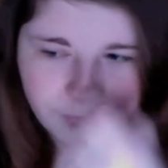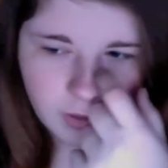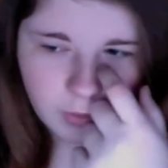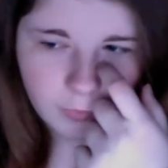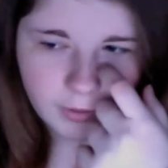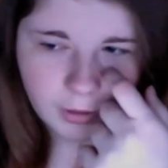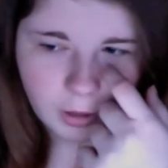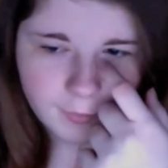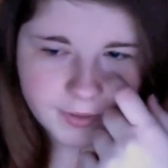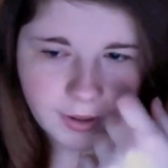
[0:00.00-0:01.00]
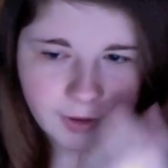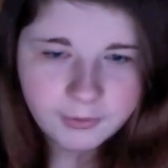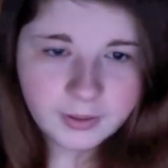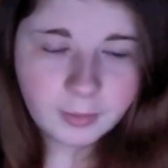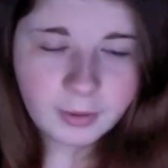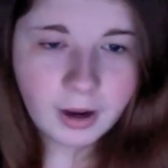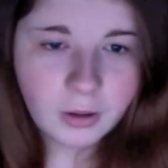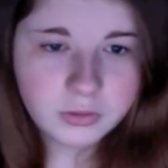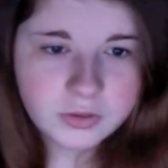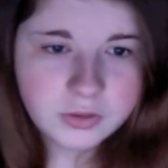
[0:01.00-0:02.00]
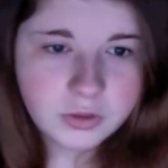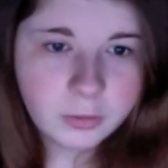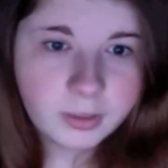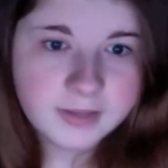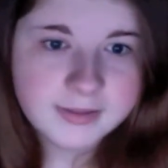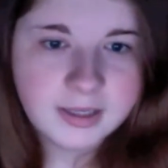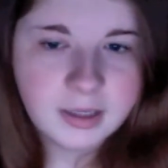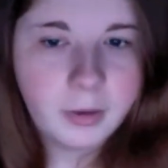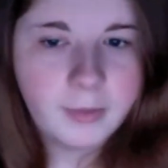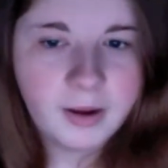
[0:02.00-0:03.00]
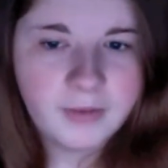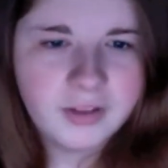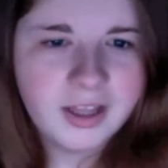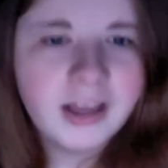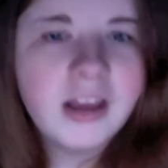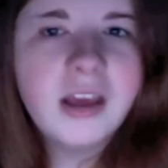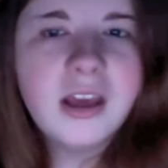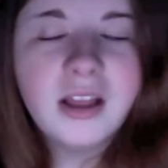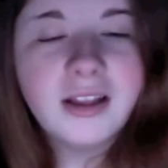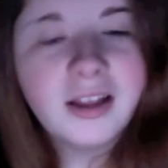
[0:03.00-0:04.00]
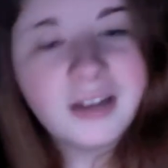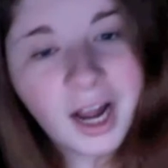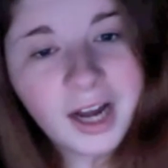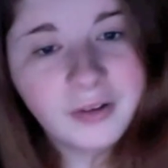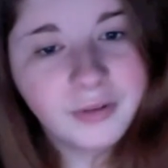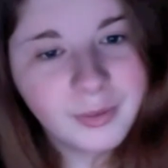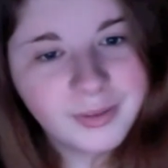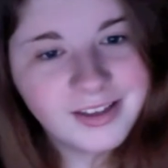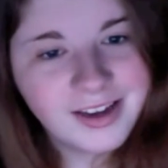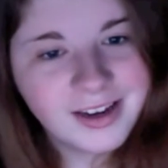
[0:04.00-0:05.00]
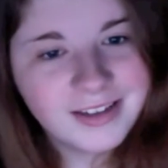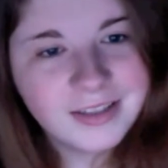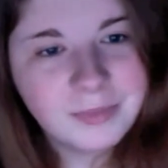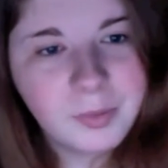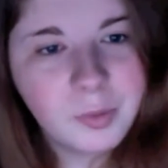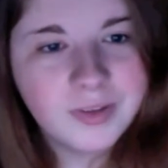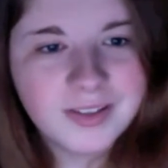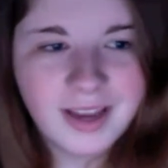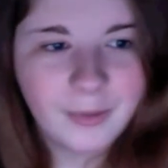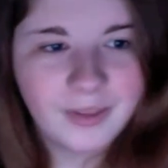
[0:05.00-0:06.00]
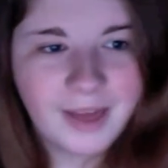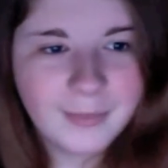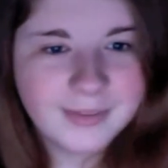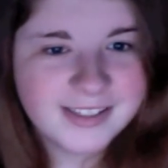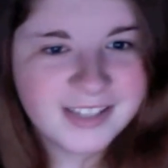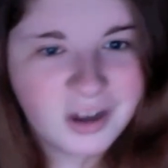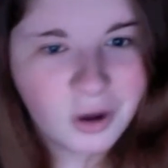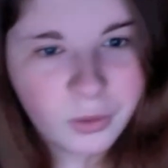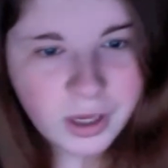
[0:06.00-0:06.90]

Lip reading: when Kurt was arguing about her being a slutty Barbie, I feel like I kind of agree with it. And some people will say, well, that was, you know,